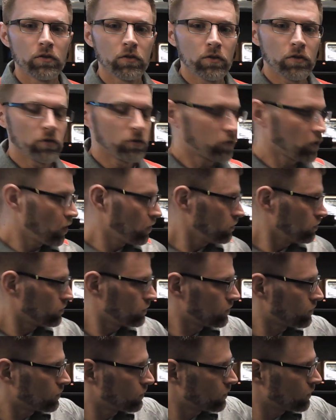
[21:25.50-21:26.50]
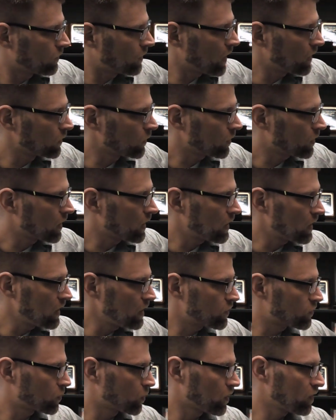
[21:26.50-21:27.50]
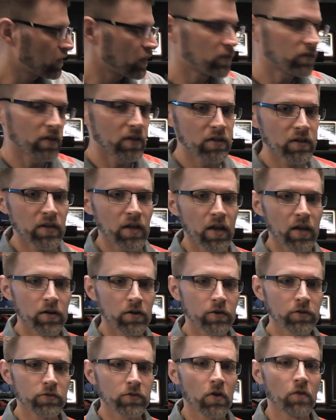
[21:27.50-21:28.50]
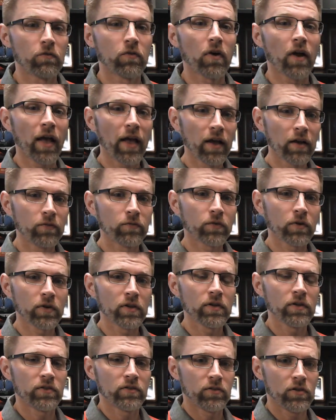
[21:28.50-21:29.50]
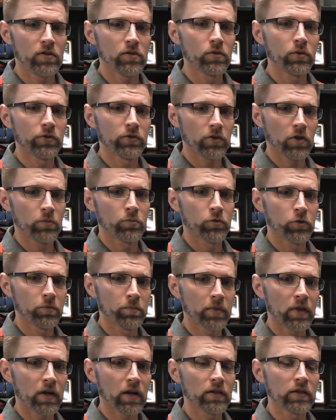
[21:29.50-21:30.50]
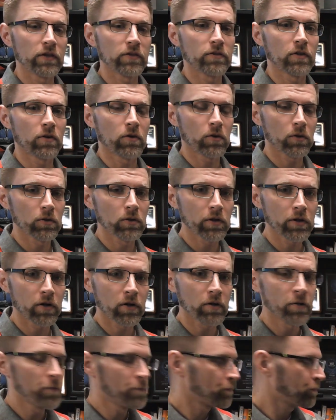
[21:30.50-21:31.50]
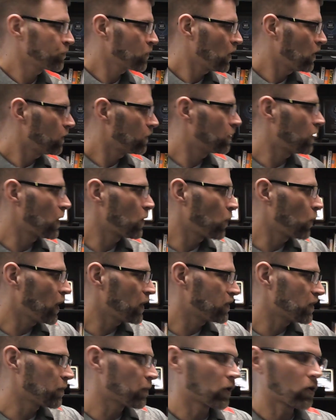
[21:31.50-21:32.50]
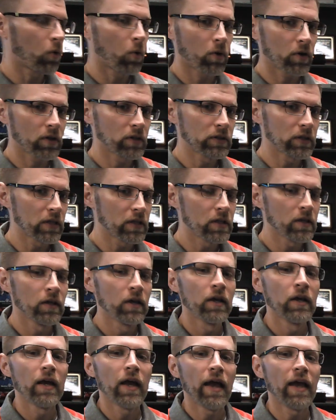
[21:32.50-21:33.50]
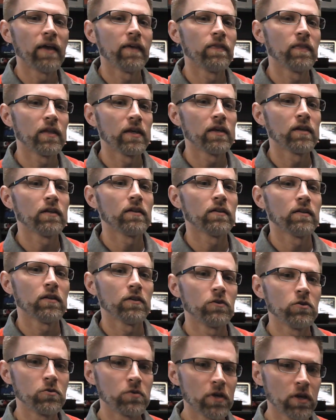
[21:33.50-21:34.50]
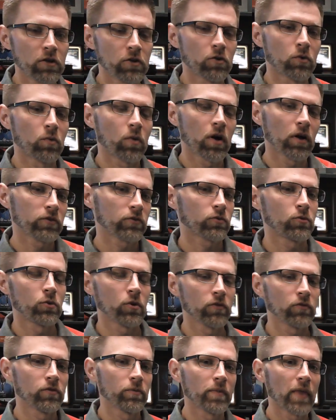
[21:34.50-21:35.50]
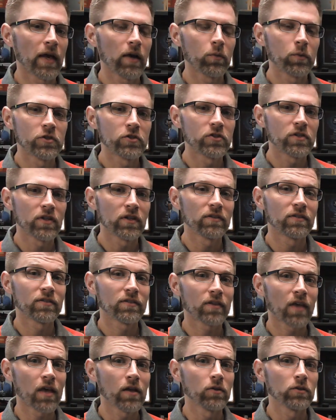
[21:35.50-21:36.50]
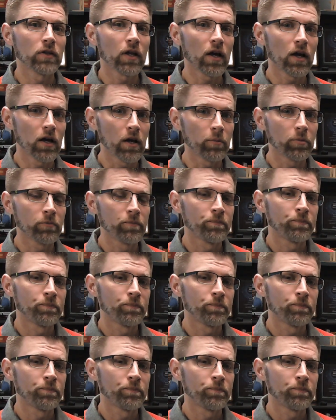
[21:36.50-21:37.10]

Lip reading: So they look at each one of these indicators for every single subgroup that I listed earlier. They weight them accordingly, and then you get your raw score from that, which gets scaled up.